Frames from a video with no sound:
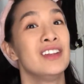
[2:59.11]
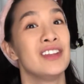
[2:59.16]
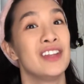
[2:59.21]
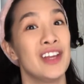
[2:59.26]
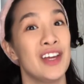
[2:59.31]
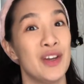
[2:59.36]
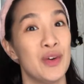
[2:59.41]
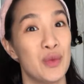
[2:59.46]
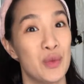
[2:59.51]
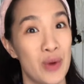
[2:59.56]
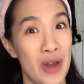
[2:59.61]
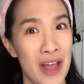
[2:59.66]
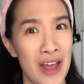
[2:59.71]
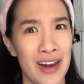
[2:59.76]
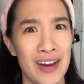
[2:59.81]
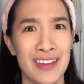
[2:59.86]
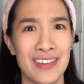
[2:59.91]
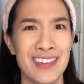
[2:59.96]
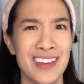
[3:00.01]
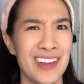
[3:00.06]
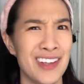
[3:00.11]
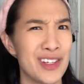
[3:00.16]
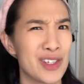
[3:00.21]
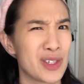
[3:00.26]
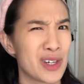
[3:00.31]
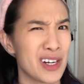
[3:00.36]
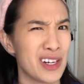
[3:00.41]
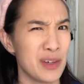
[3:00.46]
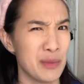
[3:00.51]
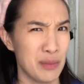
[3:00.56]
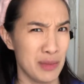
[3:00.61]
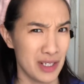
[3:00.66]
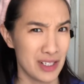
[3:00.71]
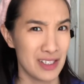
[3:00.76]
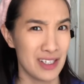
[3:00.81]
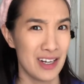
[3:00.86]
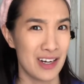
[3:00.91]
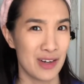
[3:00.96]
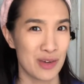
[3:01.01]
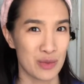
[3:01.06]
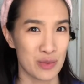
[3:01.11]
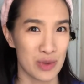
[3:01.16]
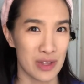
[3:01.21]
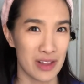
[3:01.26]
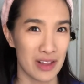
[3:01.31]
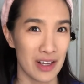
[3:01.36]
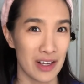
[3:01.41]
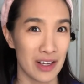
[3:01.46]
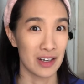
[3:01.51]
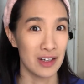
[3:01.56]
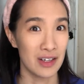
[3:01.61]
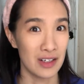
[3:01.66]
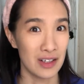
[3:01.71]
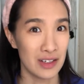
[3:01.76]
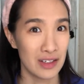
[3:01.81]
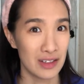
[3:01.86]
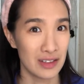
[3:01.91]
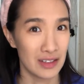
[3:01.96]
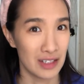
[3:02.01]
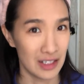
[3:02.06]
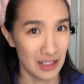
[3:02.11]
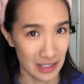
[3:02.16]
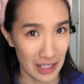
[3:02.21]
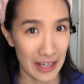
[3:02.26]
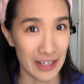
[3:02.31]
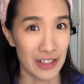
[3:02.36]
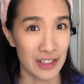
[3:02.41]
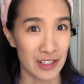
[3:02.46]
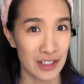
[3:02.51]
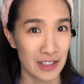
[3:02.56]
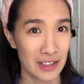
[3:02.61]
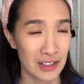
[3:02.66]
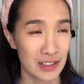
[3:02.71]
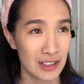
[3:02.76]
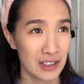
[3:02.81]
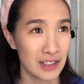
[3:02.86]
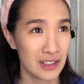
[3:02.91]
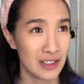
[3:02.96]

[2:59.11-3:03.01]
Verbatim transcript: then red, and then try to mix that in with a, a lighter,